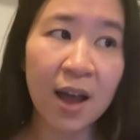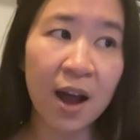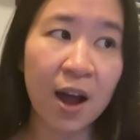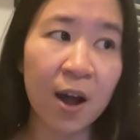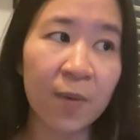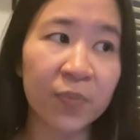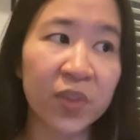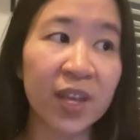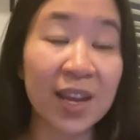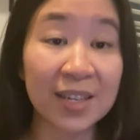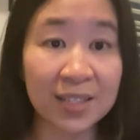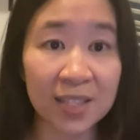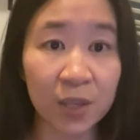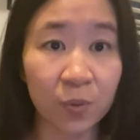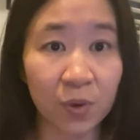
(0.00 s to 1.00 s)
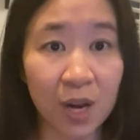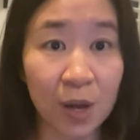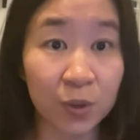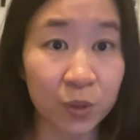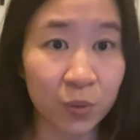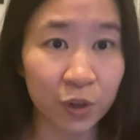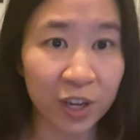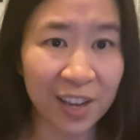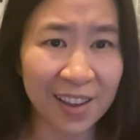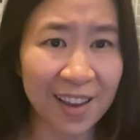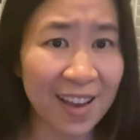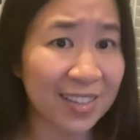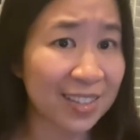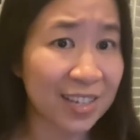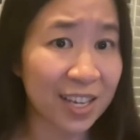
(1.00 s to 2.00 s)
um, than I did when I was working
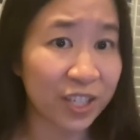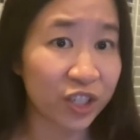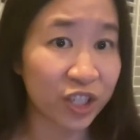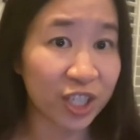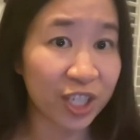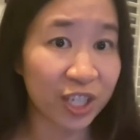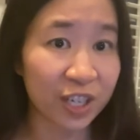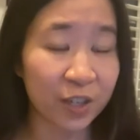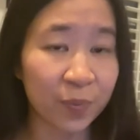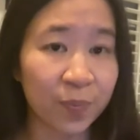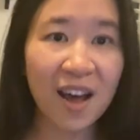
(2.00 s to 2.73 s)
as an engineer.